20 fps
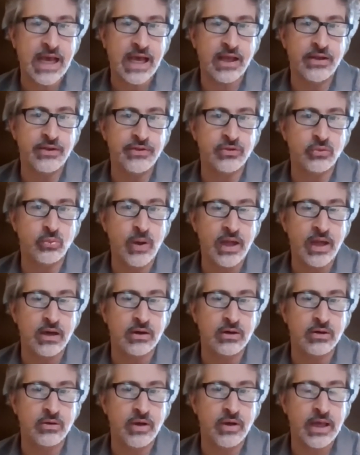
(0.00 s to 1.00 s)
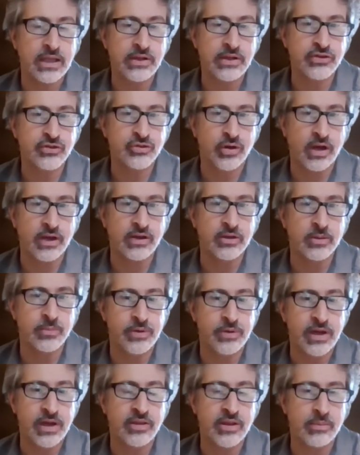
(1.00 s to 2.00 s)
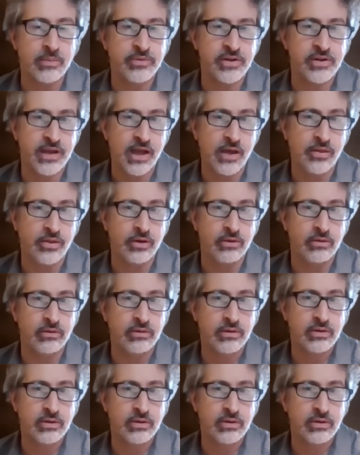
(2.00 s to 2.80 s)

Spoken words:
as well, and he's trying to bring them together.